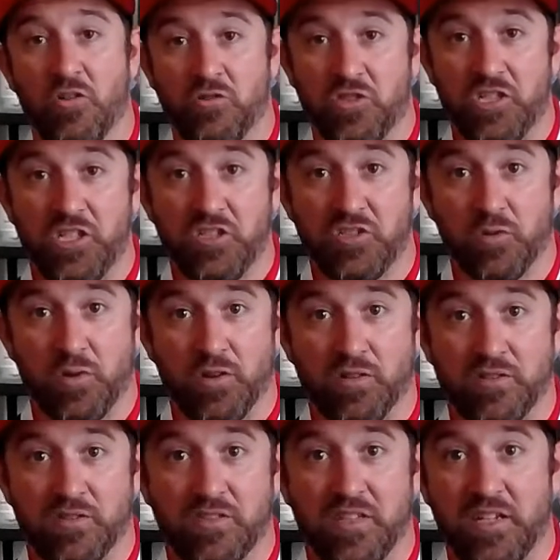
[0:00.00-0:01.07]
OG
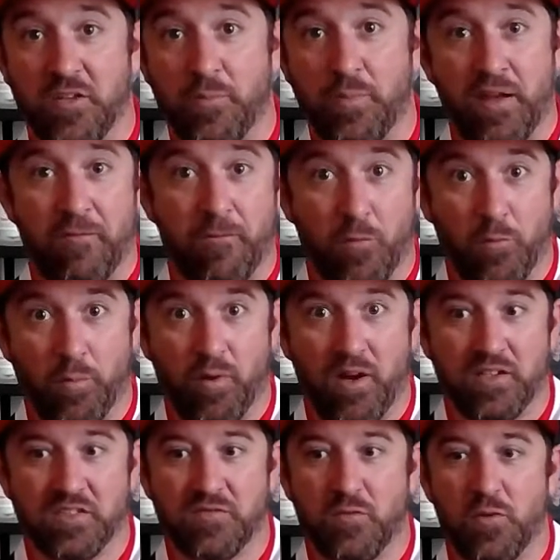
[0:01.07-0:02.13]
Jordans that you pay full
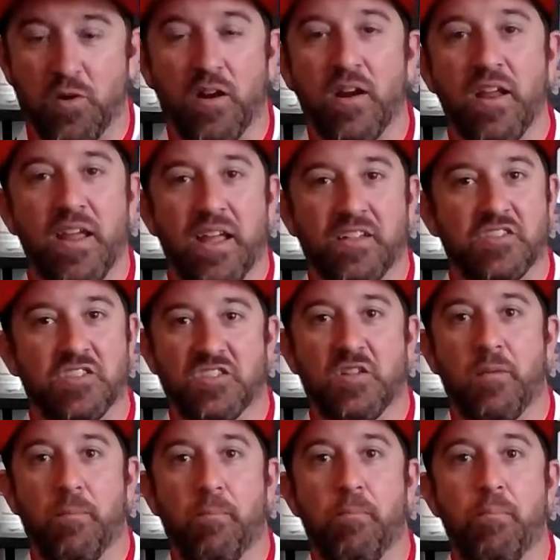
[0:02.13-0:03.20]
price for. It's
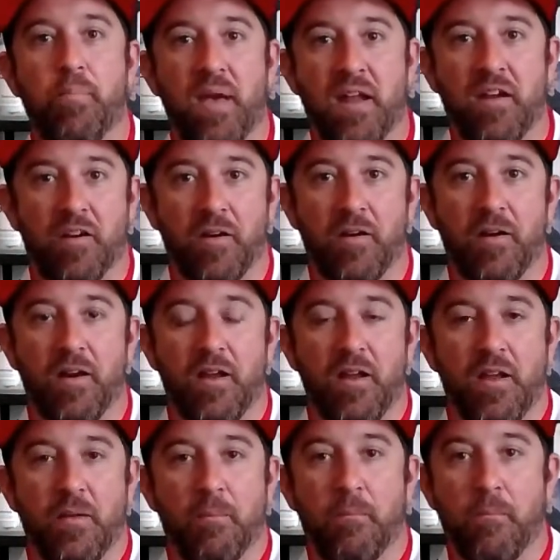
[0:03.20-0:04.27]
just a better
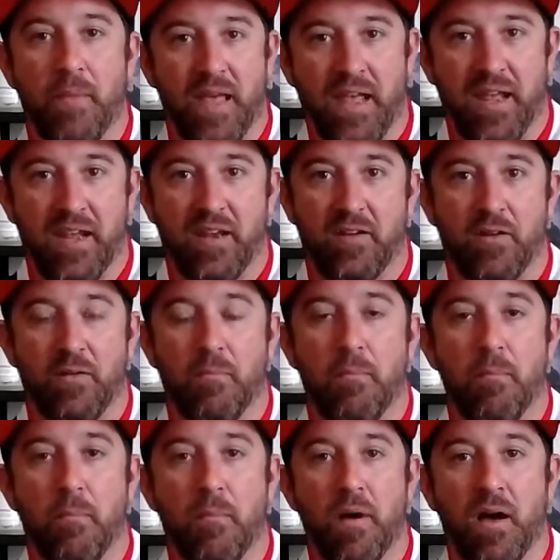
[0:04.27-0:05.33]
made
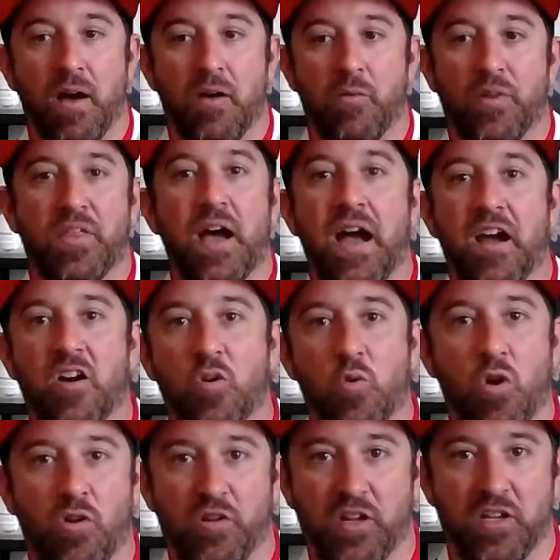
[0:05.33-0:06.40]
with higher
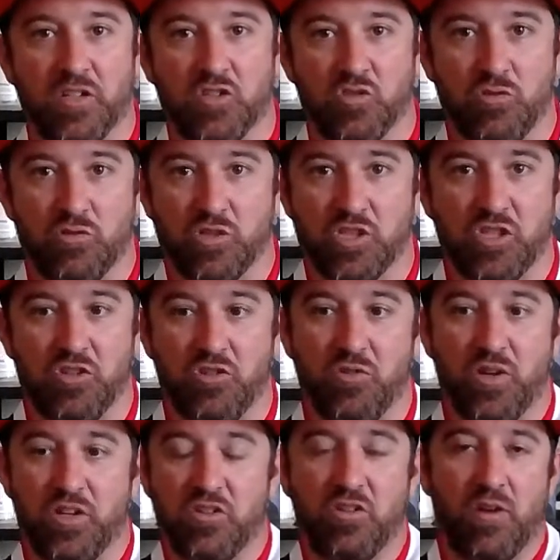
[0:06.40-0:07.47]
quality control
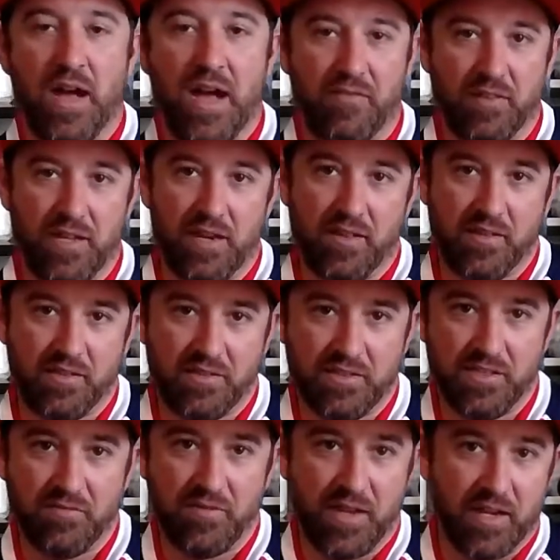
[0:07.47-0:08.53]
shoe, and you don't have a lot of these
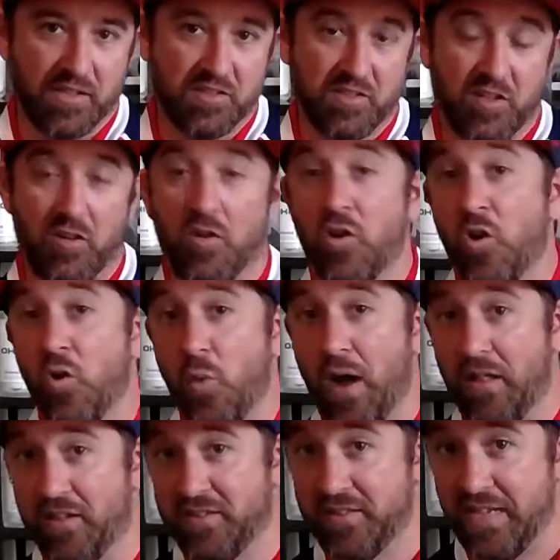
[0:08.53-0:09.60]
defects. So
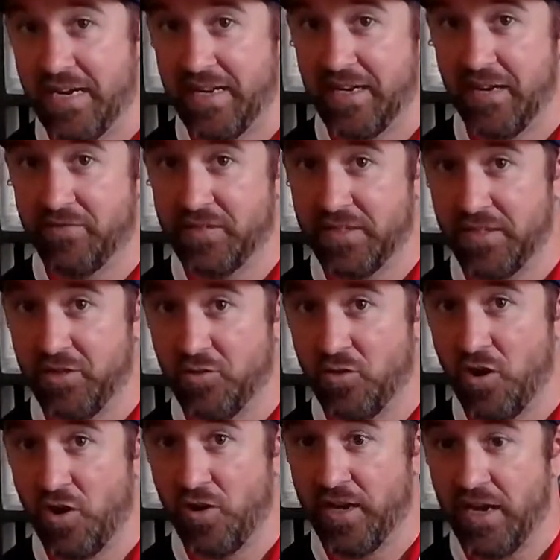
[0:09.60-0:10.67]
while it's not enough to get you
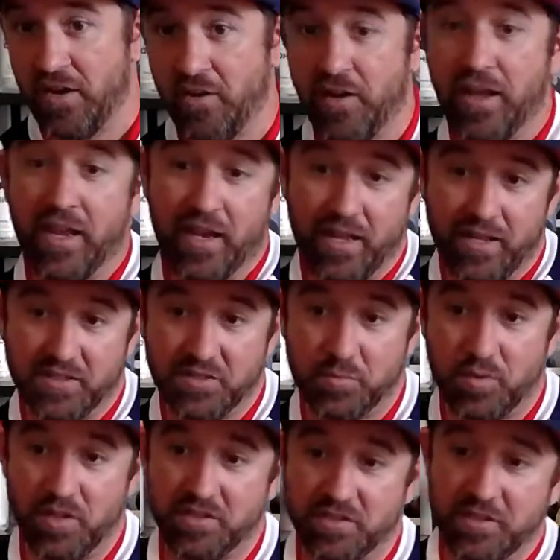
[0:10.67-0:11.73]
called out, it is
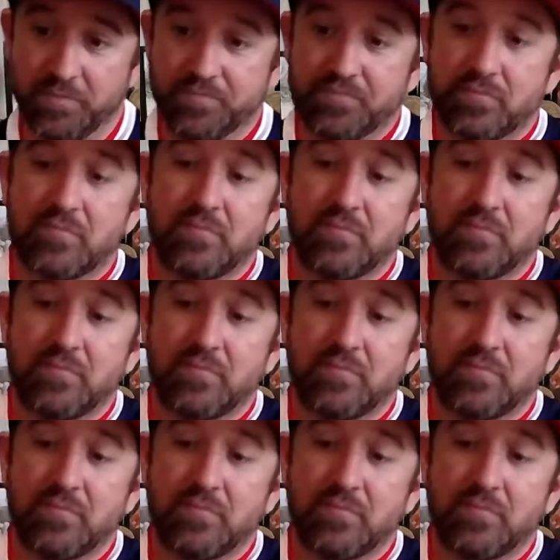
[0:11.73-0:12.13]
present.